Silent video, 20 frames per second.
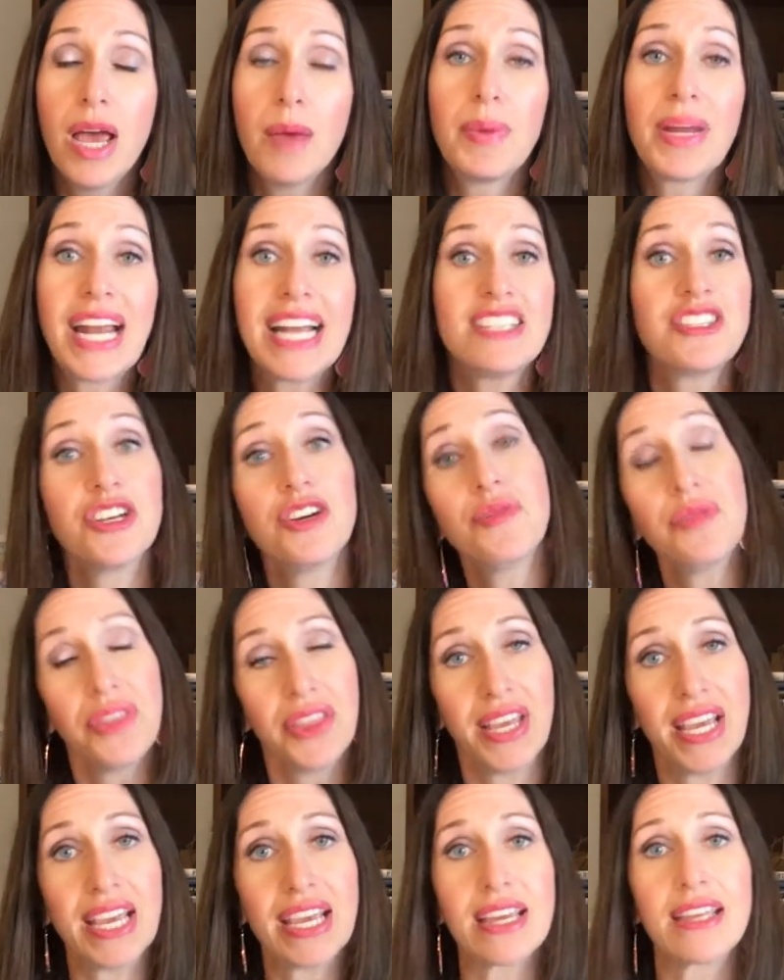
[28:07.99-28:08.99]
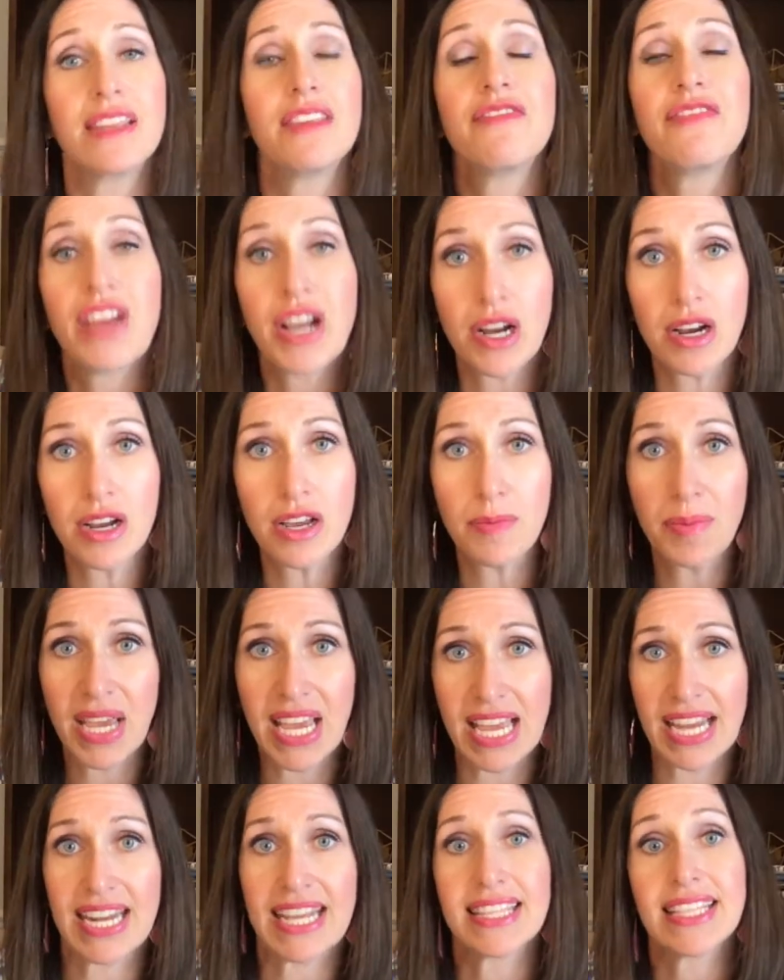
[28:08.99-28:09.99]
But I don't think in the very
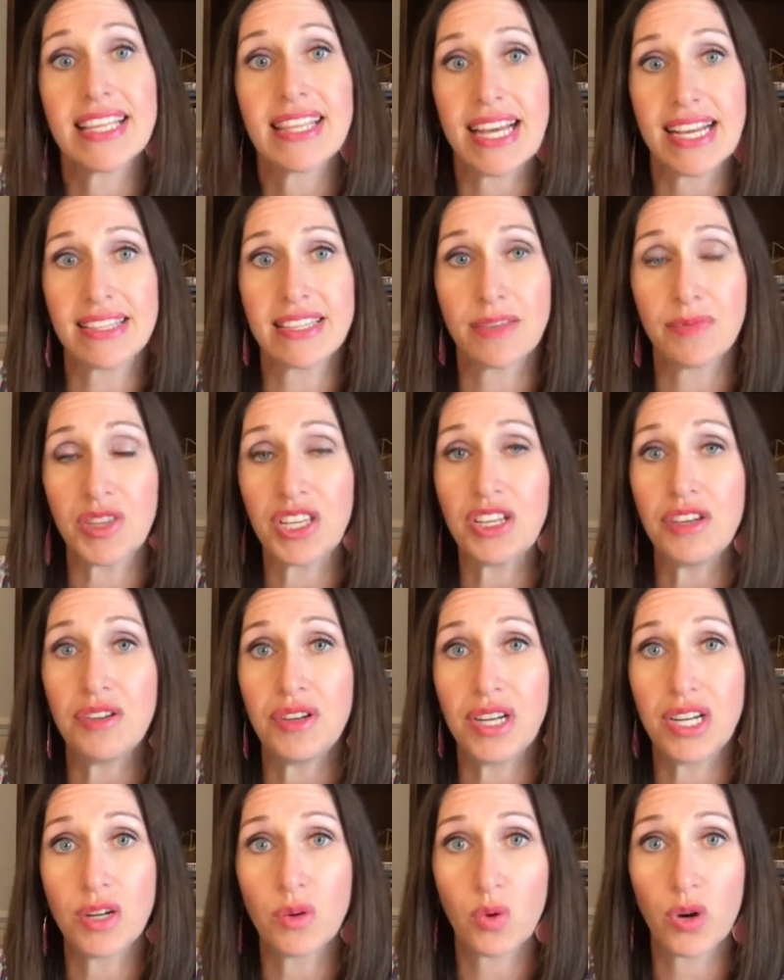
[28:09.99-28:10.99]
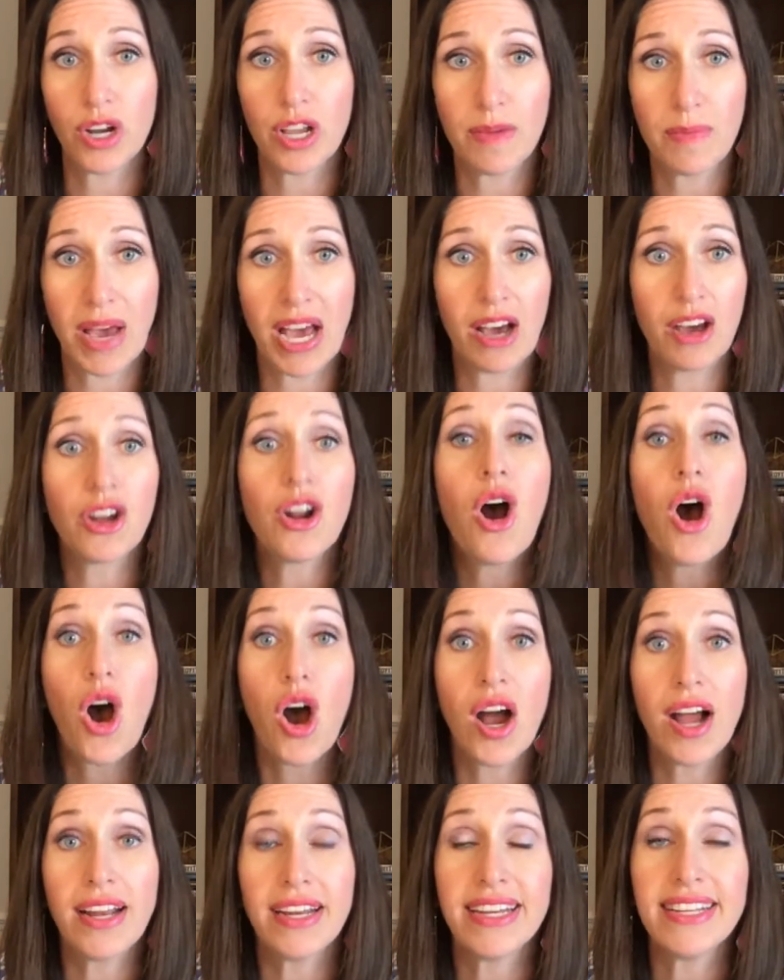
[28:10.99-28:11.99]
beginning that that's something you need to worry about
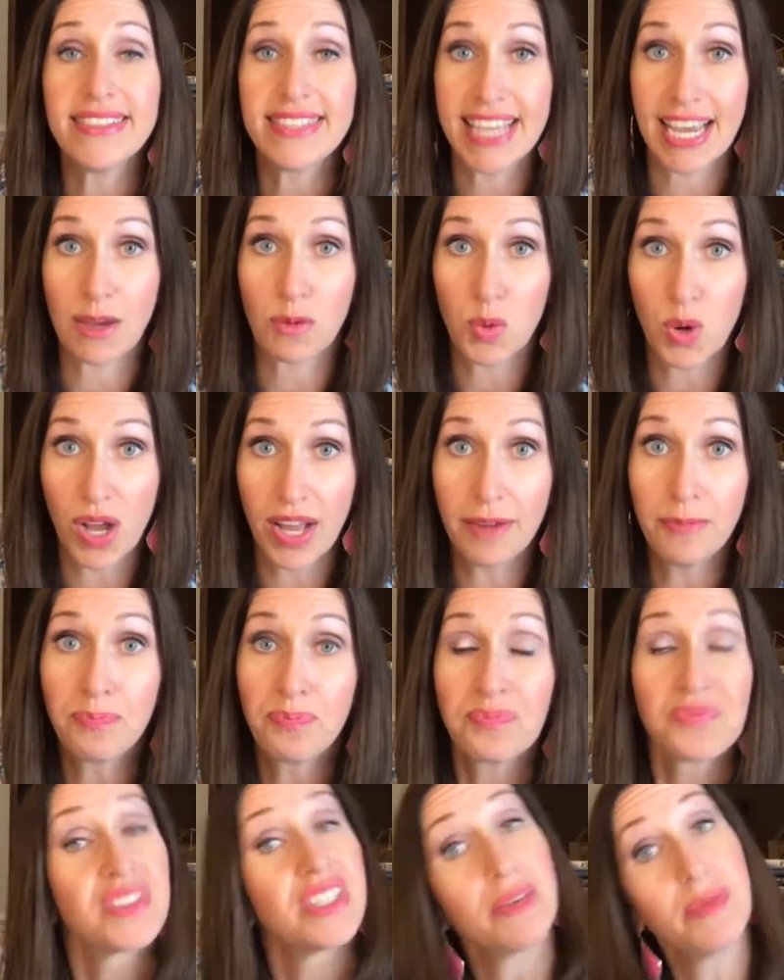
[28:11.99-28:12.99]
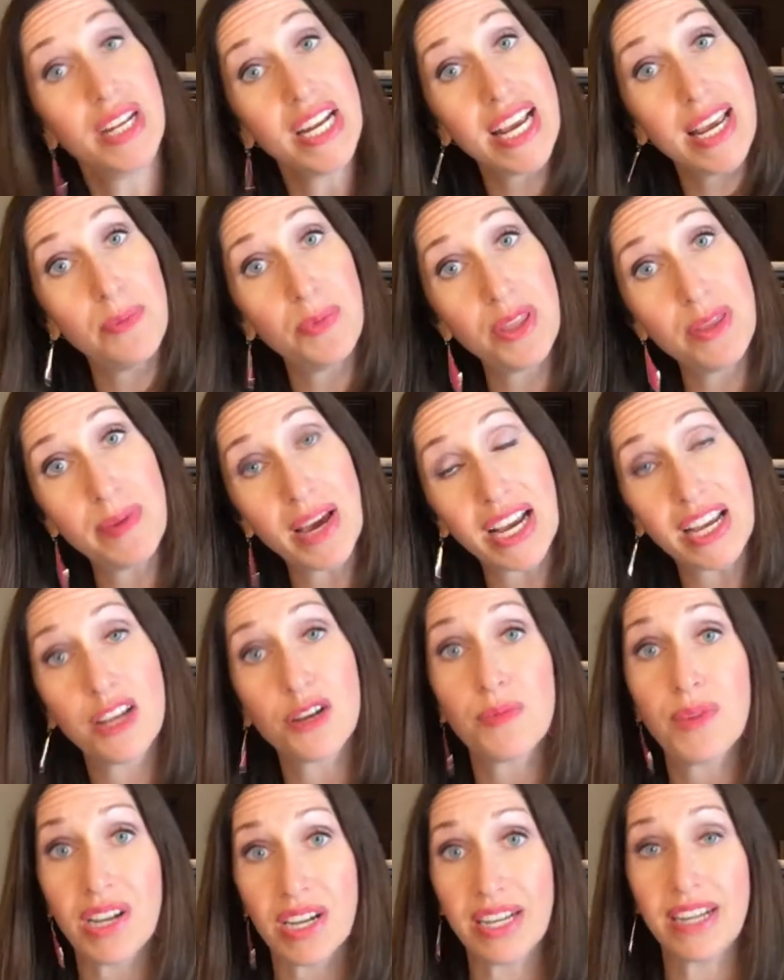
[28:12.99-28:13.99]
on day one. Something to keep in the back of
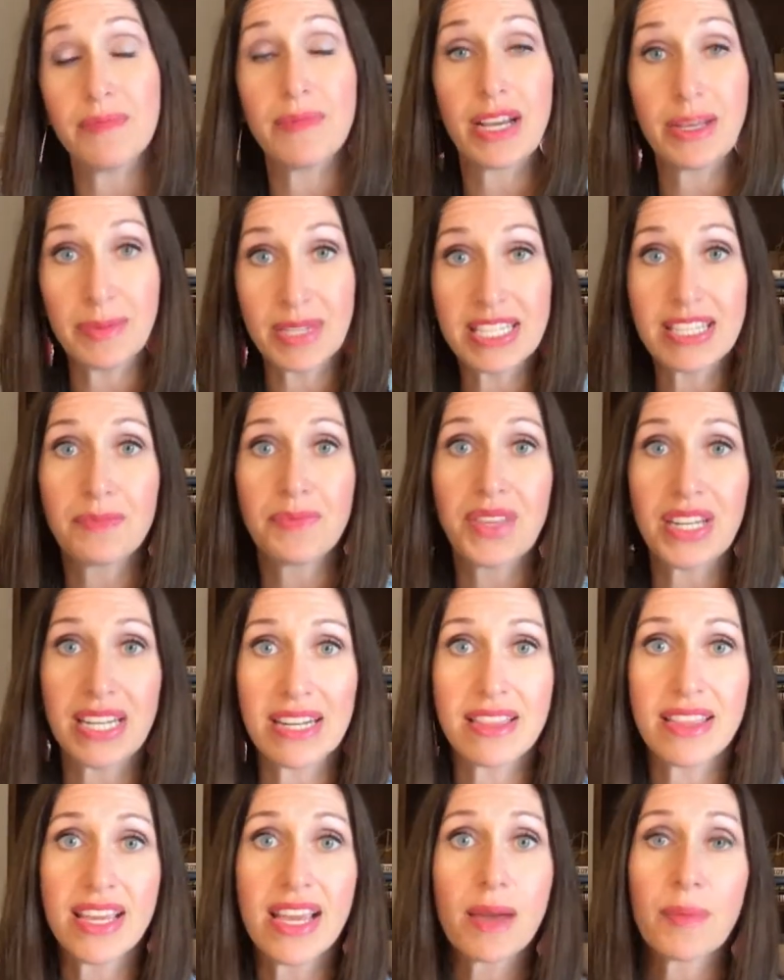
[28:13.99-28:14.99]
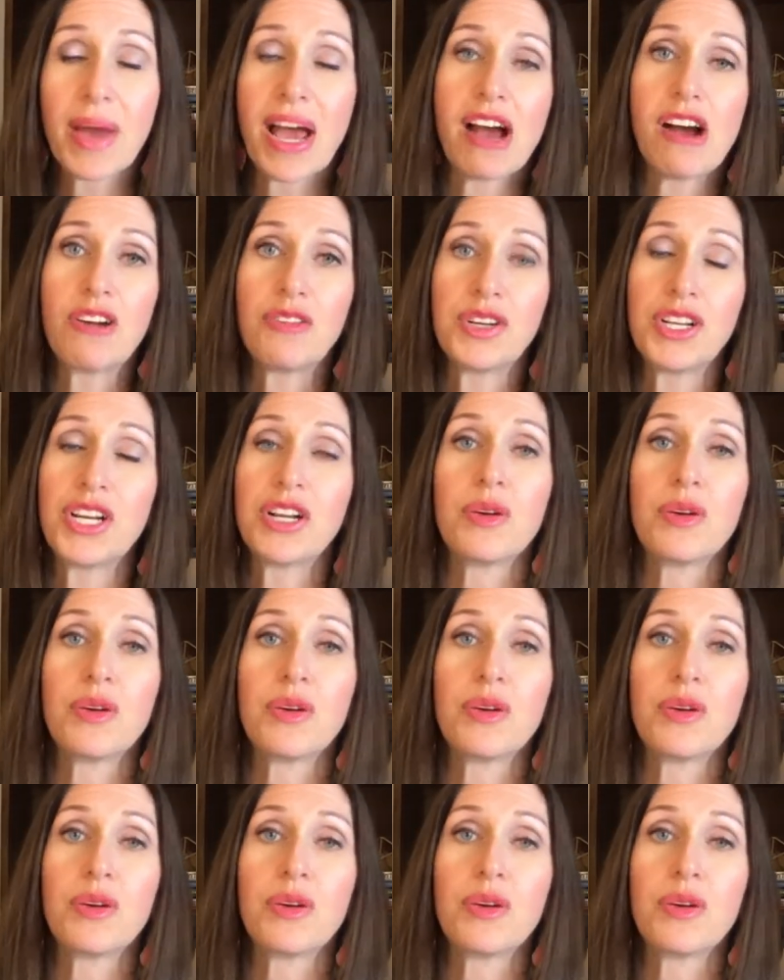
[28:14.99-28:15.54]
your mind. It might be something to think about,